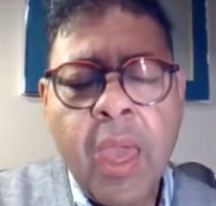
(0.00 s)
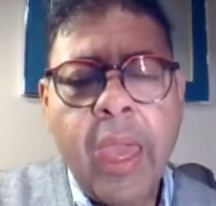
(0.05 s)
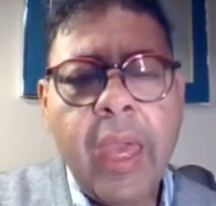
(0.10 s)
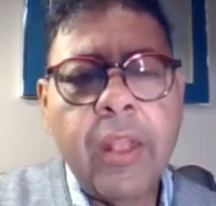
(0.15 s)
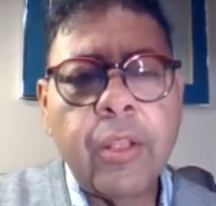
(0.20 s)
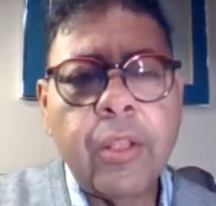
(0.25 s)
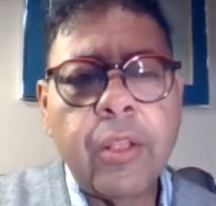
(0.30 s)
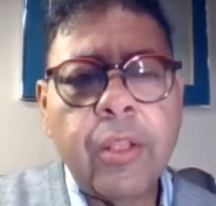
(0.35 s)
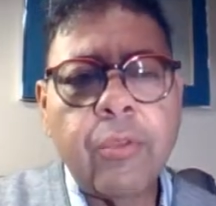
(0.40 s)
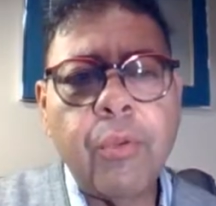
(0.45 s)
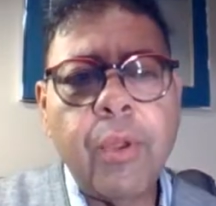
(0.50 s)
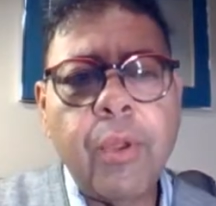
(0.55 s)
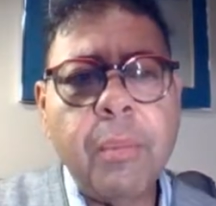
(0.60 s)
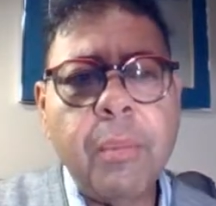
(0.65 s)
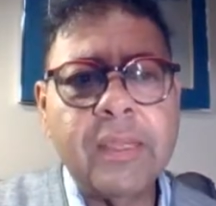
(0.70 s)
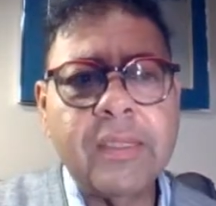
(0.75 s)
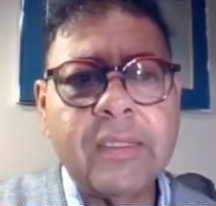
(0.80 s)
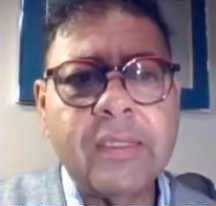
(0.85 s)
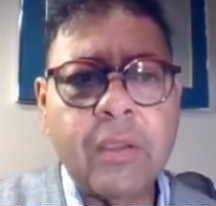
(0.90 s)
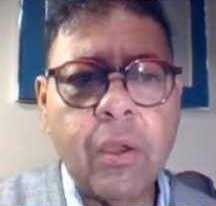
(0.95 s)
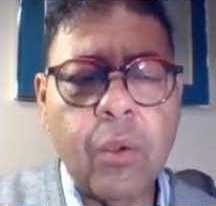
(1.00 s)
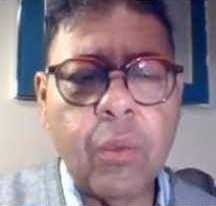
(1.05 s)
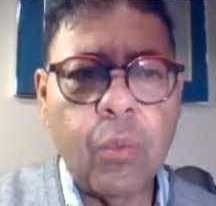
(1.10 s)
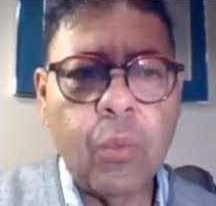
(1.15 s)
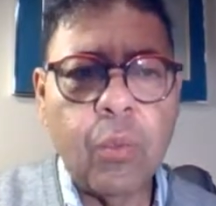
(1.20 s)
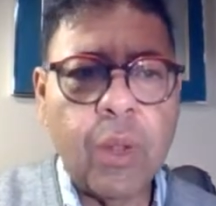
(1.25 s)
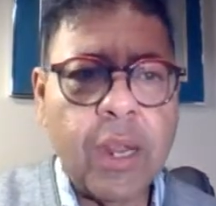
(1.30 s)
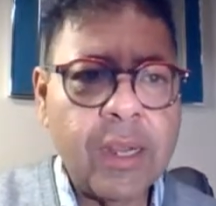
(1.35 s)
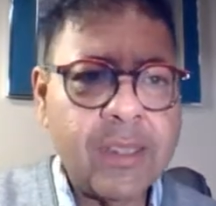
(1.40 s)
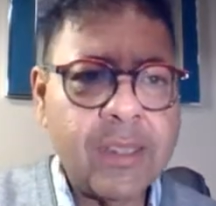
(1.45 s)
And 3 months ago,
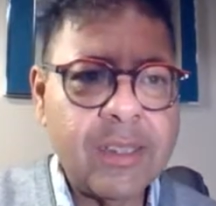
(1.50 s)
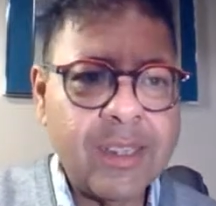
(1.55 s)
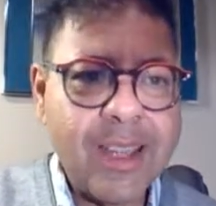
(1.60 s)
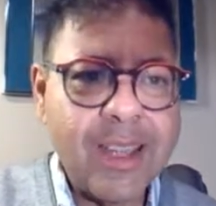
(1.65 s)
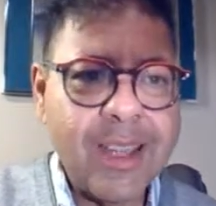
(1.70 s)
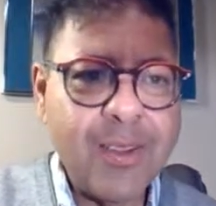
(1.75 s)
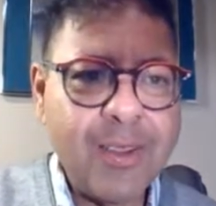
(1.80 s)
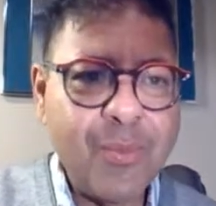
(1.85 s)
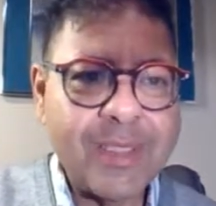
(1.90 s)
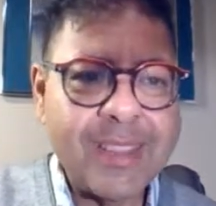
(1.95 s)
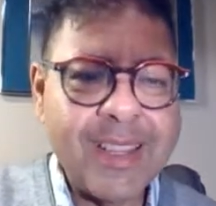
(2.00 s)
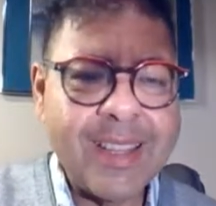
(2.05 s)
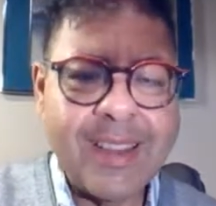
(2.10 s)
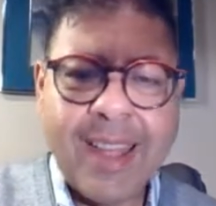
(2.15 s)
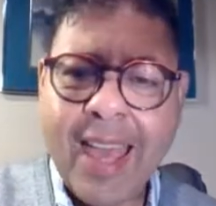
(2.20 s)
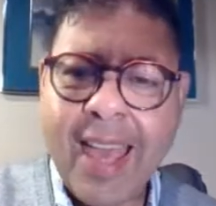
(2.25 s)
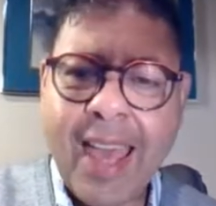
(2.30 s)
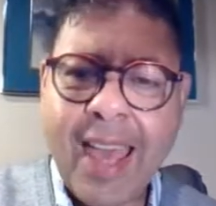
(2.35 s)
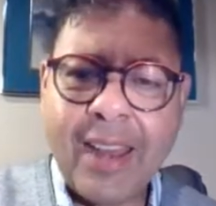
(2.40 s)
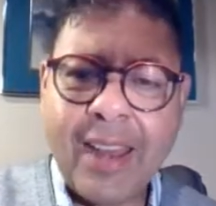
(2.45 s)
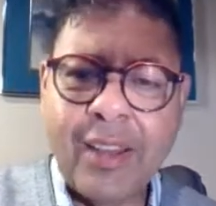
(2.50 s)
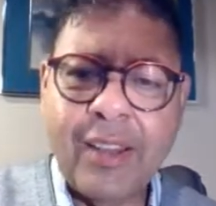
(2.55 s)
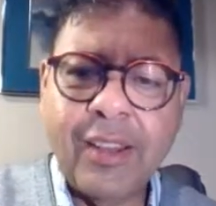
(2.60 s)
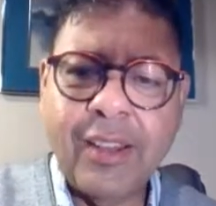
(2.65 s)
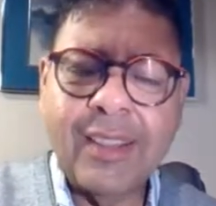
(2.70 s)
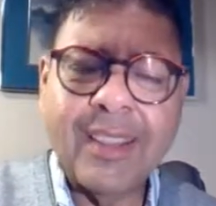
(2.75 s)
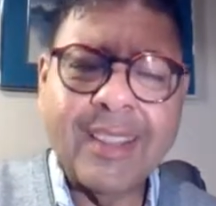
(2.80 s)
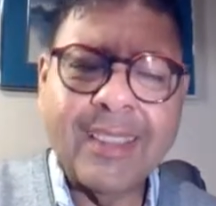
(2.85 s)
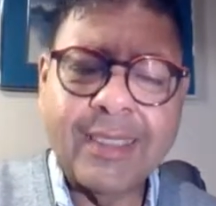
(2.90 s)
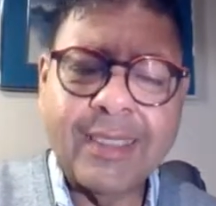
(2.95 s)
what I'd done was I'd added
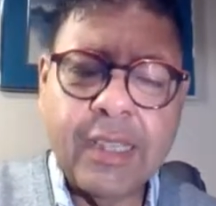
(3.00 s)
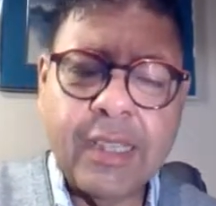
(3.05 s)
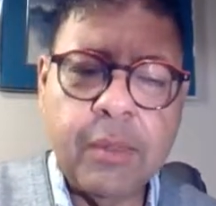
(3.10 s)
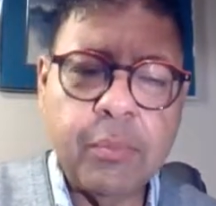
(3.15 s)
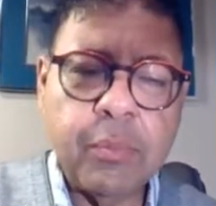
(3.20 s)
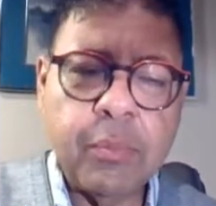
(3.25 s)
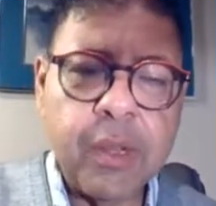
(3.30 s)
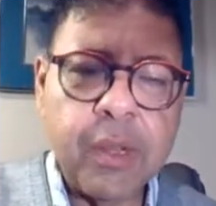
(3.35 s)
C++.